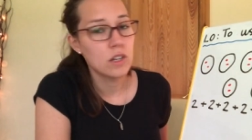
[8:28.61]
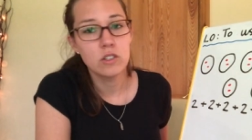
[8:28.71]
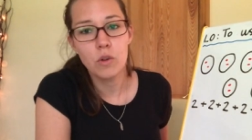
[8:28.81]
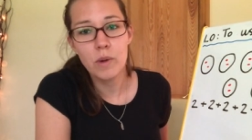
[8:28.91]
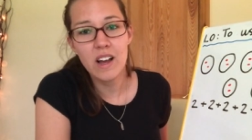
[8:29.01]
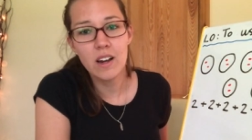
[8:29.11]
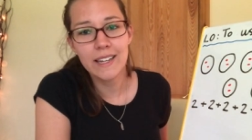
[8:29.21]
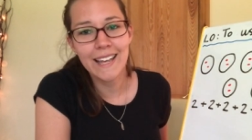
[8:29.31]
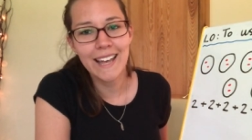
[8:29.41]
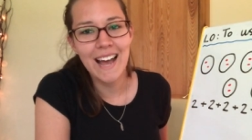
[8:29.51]
So we are
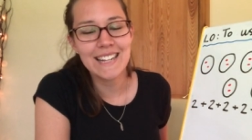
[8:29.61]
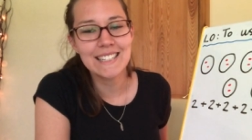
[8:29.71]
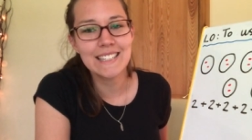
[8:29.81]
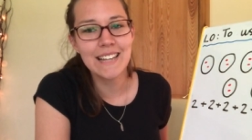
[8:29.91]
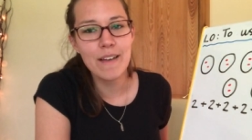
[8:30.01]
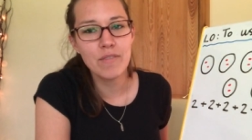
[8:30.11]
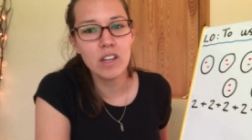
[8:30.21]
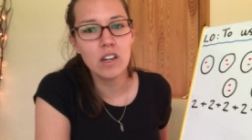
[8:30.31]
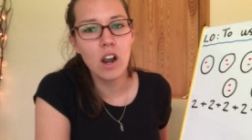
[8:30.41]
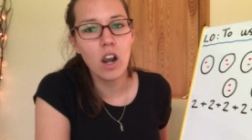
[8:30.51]
looking at
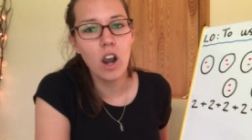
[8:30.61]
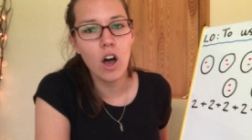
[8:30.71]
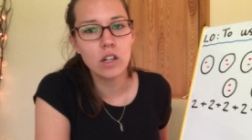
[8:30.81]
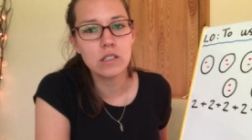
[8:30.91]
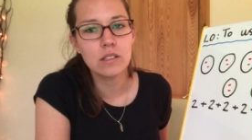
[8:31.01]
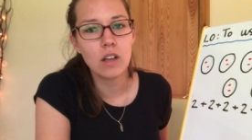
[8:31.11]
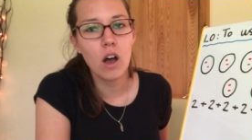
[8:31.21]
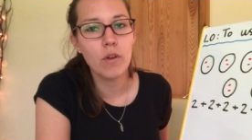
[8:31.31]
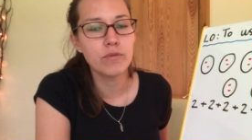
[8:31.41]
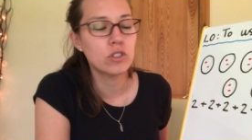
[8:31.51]
seven lots
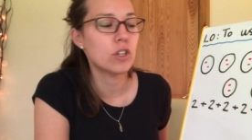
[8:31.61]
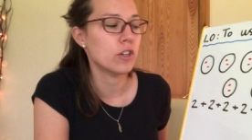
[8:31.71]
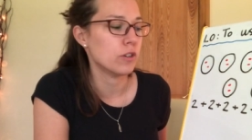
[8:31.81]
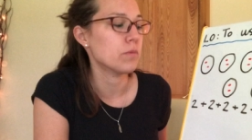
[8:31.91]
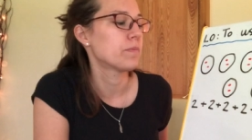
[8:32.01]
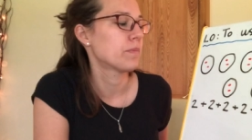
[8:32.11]
of two.